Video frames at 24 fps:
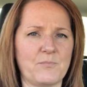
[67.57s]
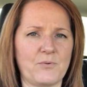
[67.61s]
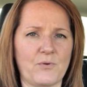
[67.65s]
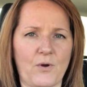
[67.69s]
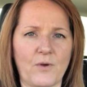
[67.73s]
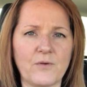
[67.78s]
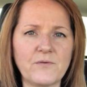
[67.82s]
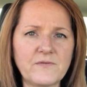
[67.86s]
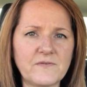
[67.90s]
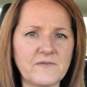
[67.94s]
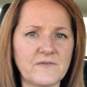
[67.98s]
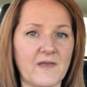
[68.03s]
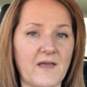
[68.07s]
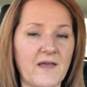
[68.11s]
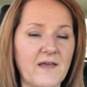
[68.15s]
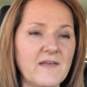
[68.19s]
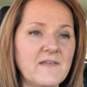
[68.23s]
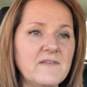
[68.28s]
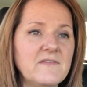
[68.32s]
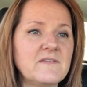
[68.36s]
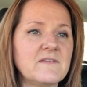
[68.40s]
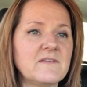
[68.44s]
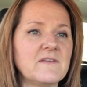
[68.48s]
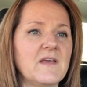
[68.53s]

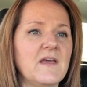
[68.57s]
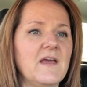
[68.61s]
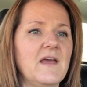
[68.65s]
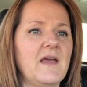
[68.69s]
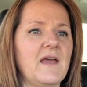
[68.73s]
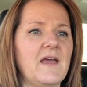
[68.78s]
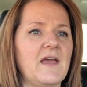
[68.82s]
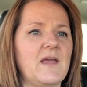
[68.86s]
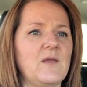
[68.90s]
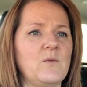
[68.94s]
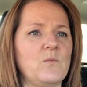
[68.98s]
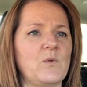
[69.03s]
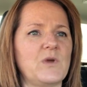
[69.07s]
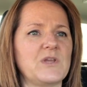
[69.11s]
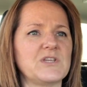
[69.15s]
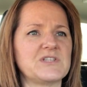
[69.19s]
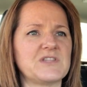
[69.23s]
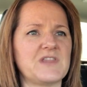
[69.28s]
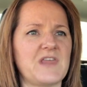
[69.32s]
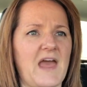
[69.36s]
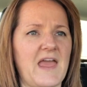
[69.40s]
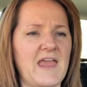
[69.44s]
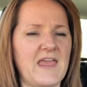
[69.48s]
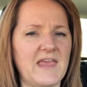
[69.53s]
process in which
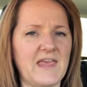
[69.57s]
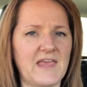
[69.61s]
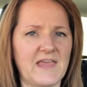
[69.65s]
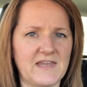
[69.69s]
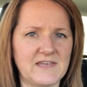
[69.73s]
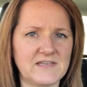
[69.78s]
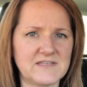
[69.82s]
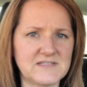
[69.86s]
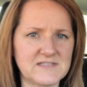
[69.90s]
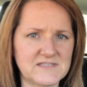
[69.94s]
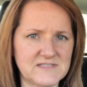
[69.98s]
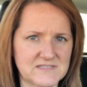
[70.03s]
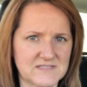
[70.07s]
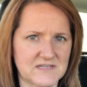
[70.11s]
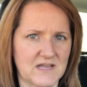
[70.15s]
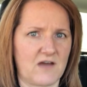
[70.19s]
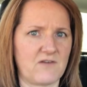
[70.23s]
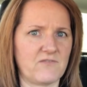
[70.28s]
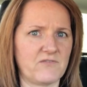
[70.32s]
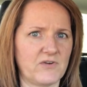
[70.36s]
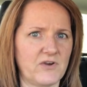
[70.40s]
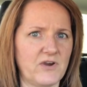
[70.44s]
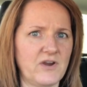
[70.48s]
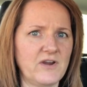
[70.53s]
they can
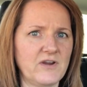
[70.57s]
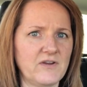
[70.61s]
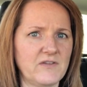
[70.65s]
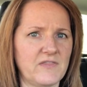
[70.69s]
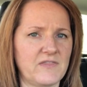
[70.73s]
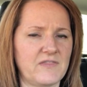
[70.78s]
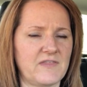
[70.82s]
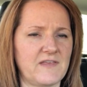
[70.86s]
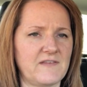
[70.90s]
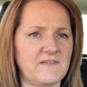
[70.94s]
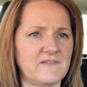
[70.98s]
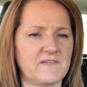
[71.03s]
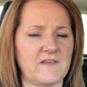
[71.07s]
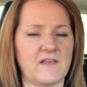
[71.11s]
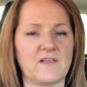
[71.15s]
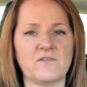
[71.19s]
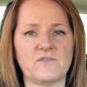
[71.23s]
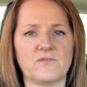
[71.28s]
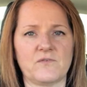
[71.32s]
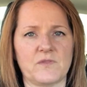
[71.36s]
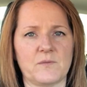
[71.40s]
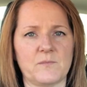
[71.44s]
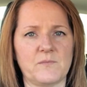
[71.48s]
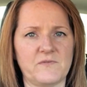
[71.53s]
discover these things
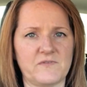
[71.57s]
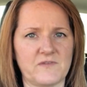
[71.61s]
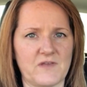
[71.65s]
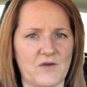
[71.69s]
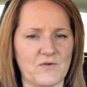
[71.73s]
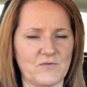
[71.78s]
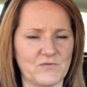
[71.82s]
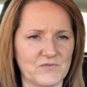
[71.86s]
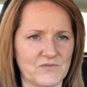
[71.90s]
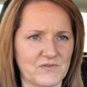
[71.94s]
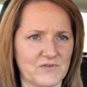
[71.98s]
for themselves.